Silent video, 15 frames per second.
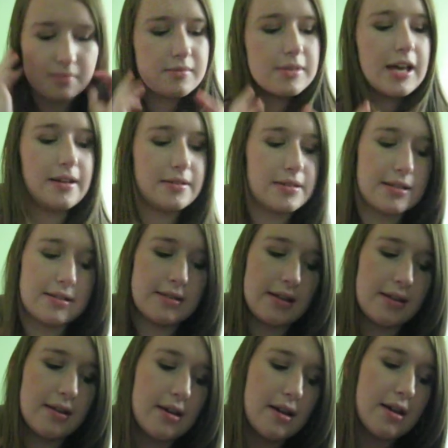Yeah, 16.
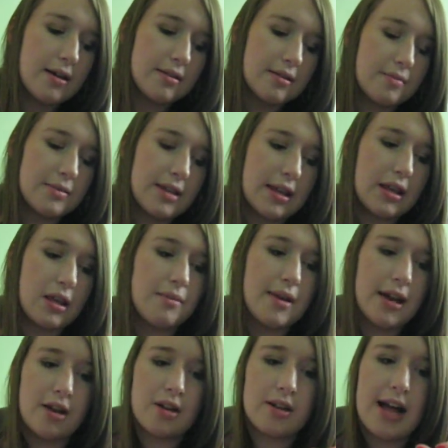So I'm taking my
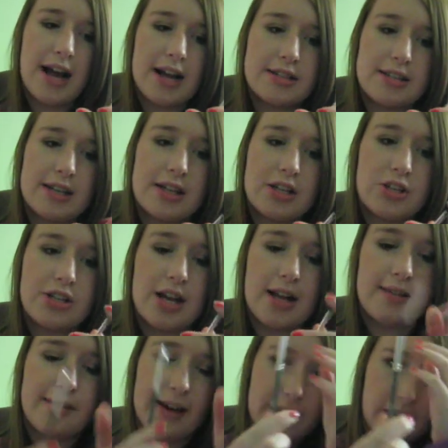Galactic
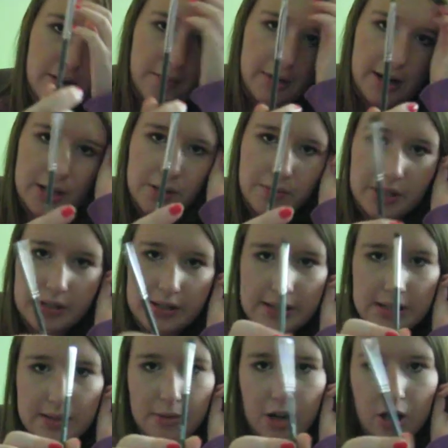Gel Liner Brush, which is a
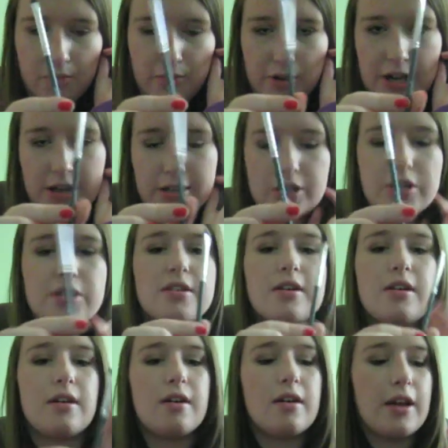small brush.
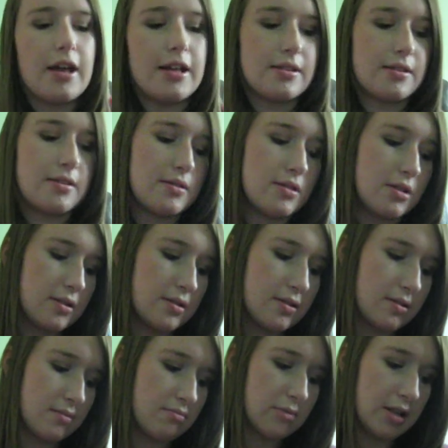It's
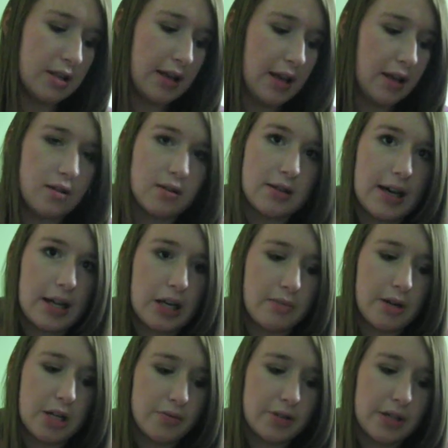just an angled liner
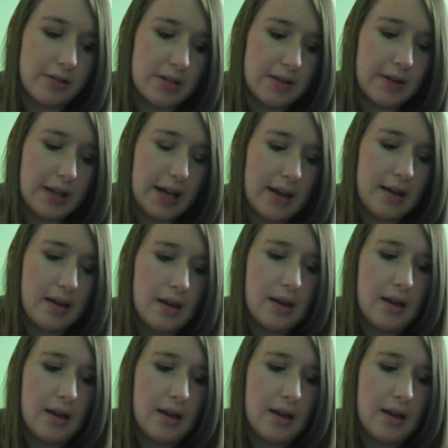brush which I use every day.